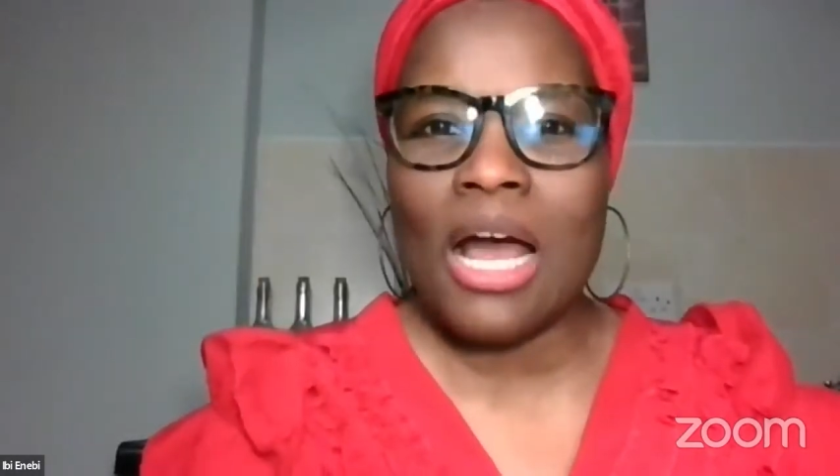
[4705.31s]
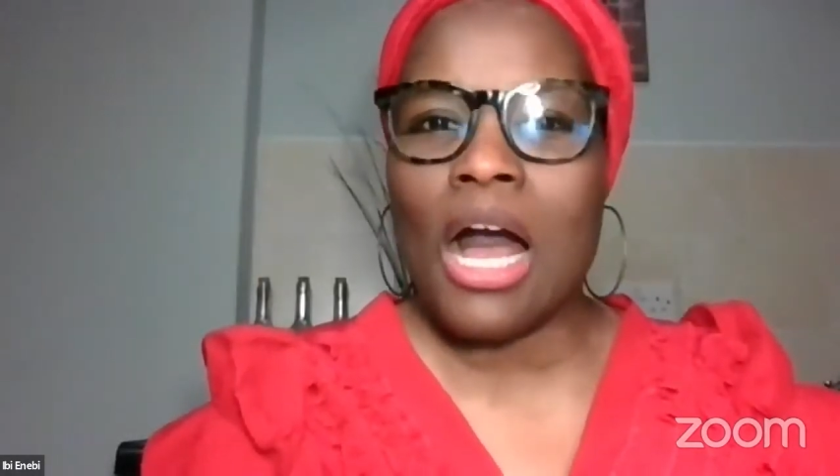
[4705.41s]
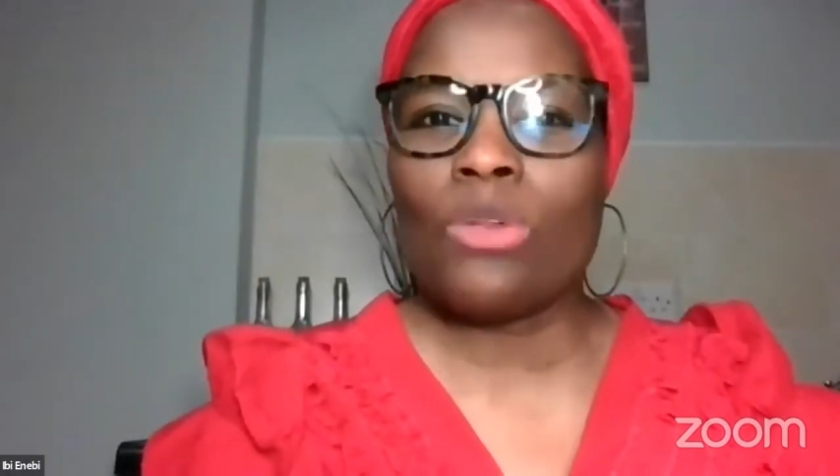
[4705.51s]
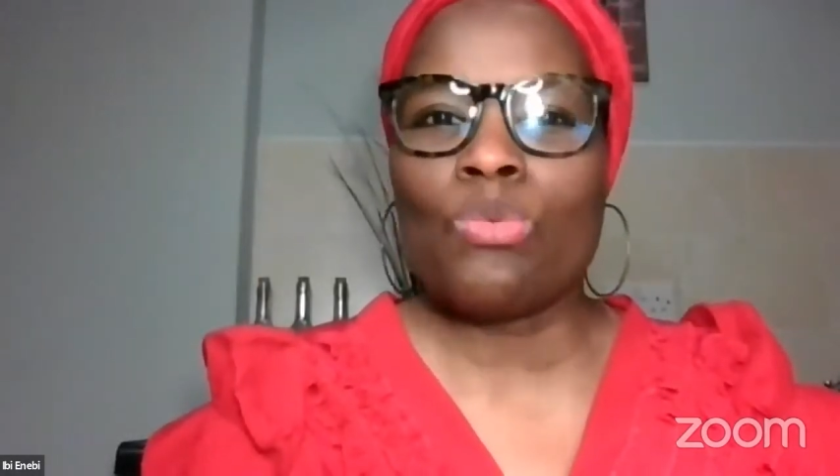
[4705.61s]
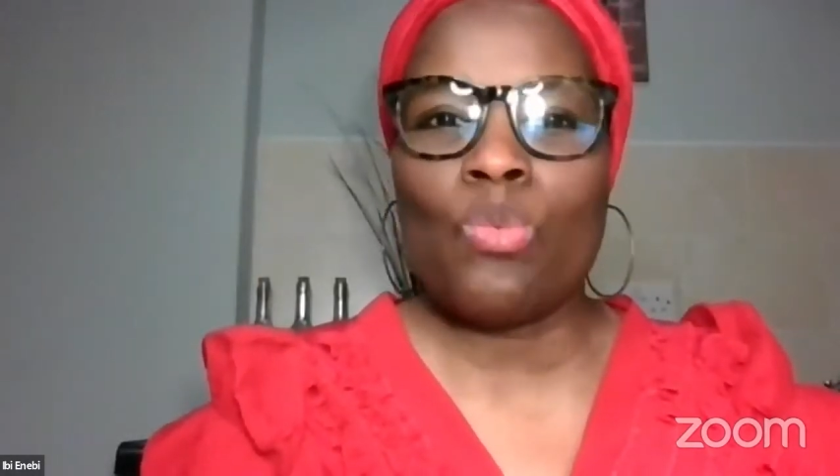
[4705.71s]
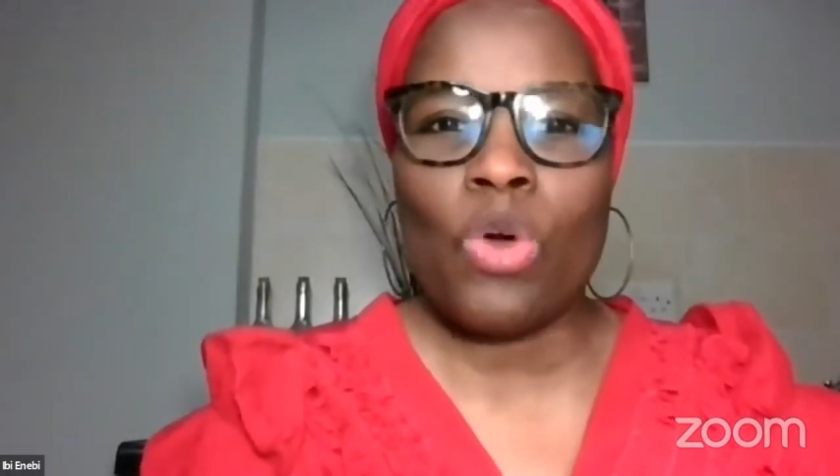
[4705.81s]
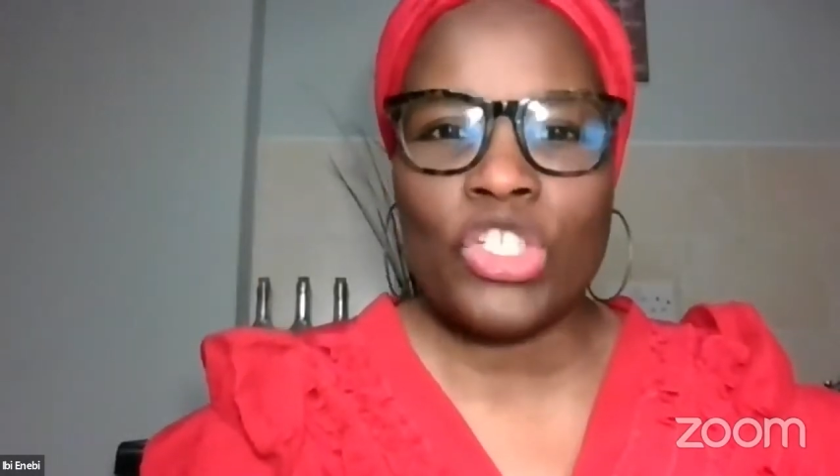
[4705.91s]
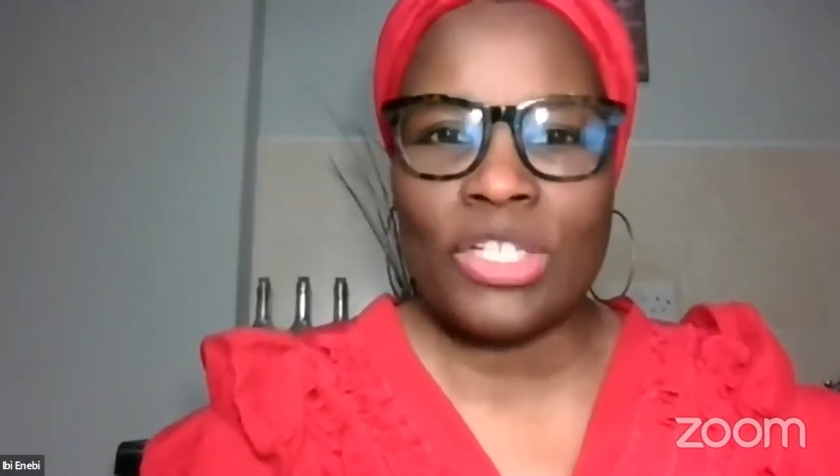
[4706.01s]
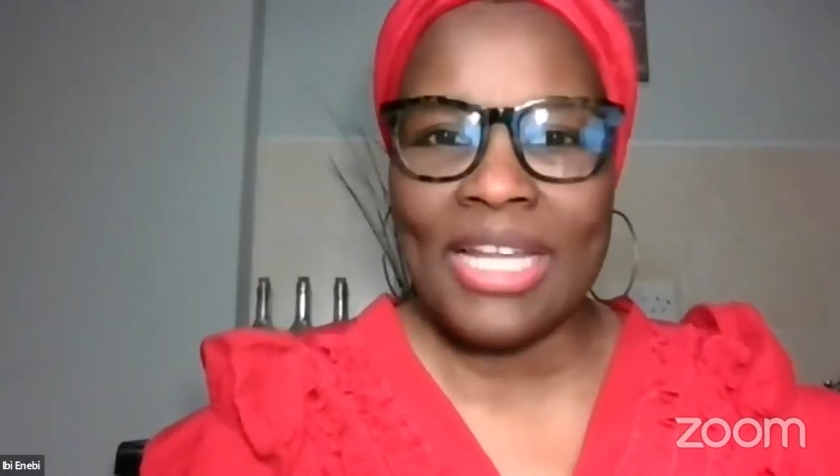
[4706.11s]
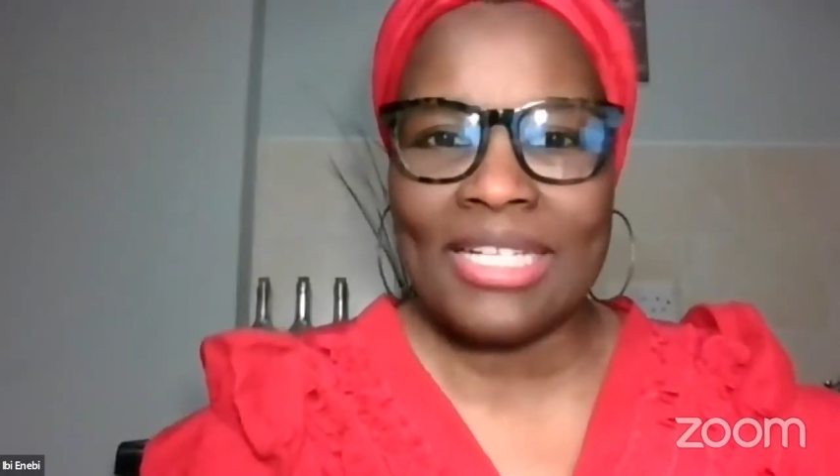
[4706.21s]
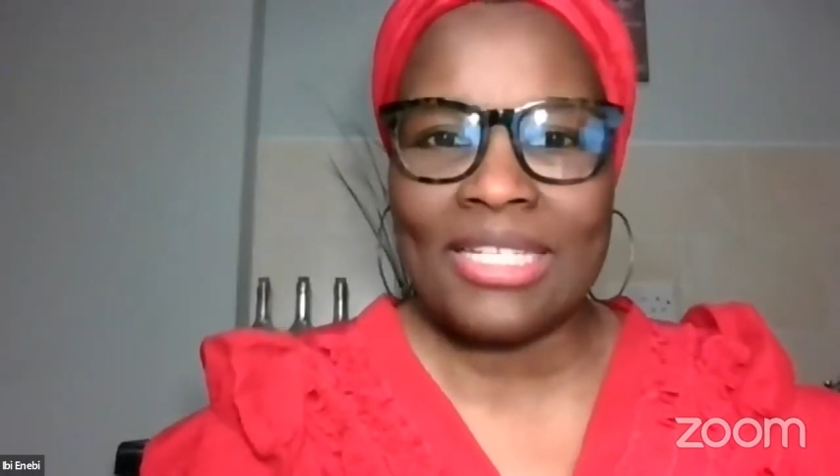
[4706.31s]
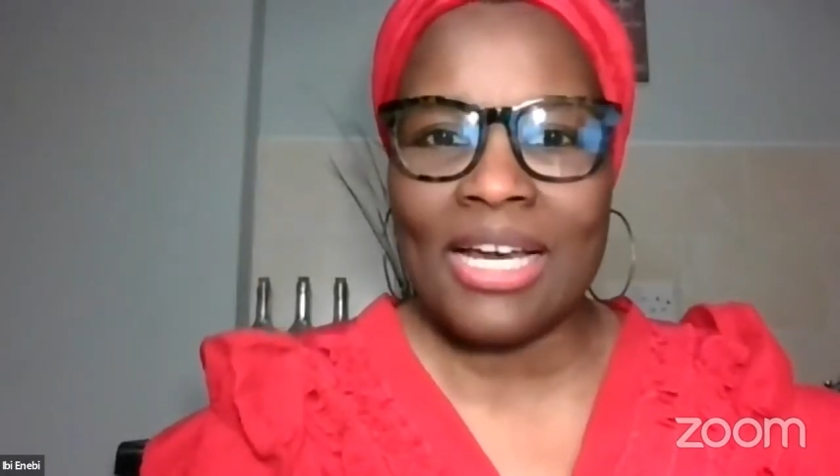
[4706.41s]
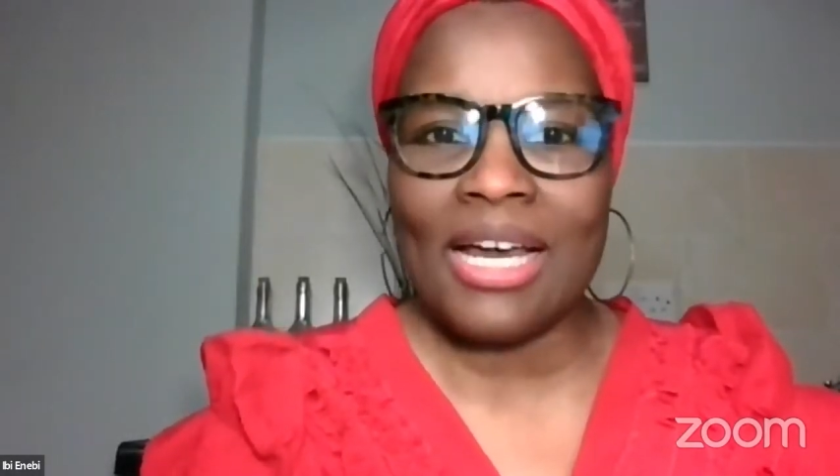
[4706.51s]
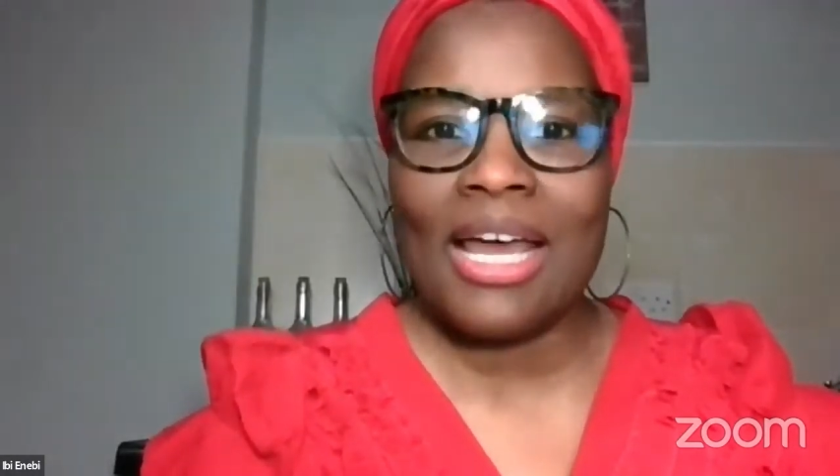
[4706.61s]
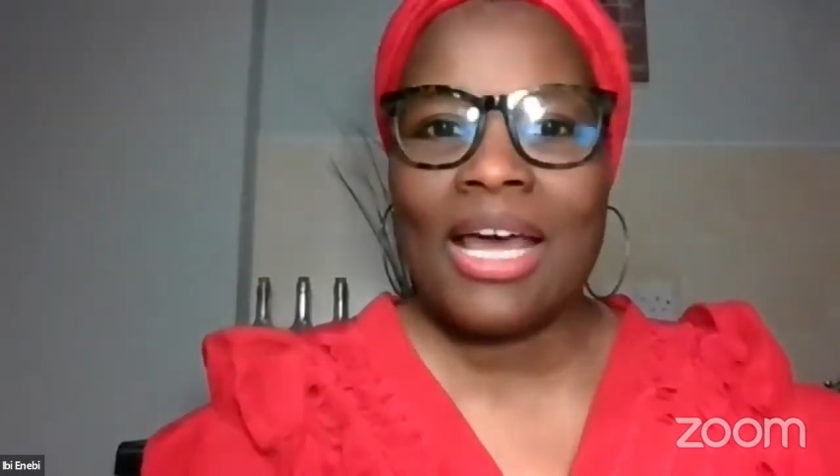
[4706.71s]
I'll watch
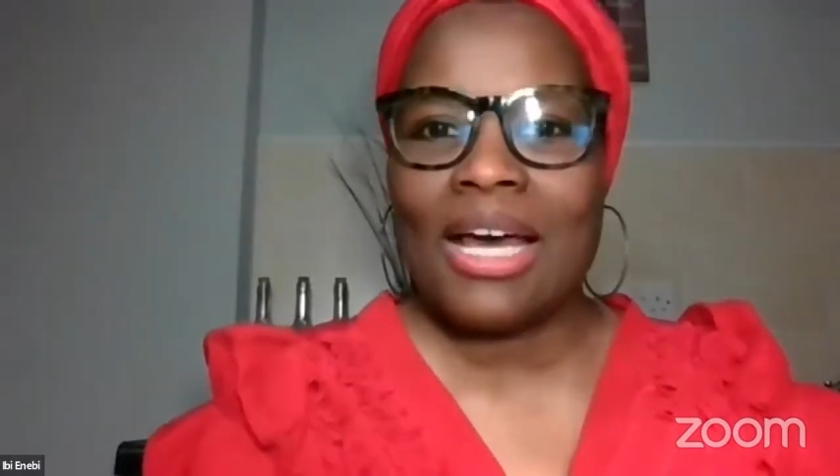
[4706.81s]
later.